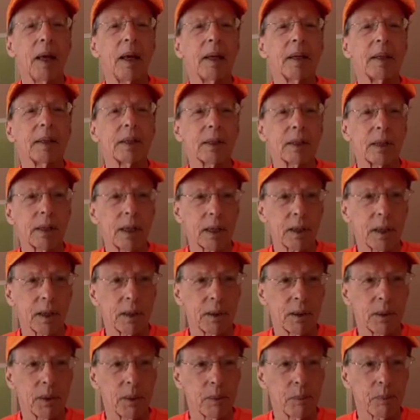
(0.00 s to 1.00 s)

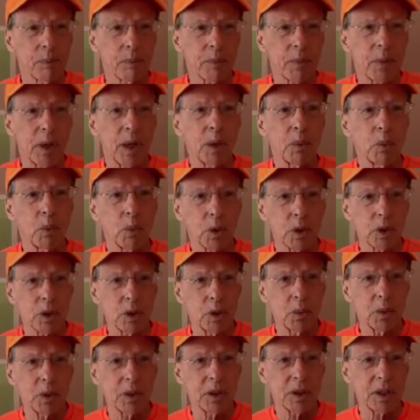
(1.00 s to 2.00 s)
Second, I want
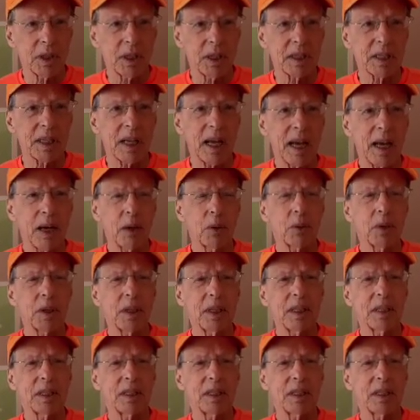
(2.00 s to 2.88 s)
to assess how these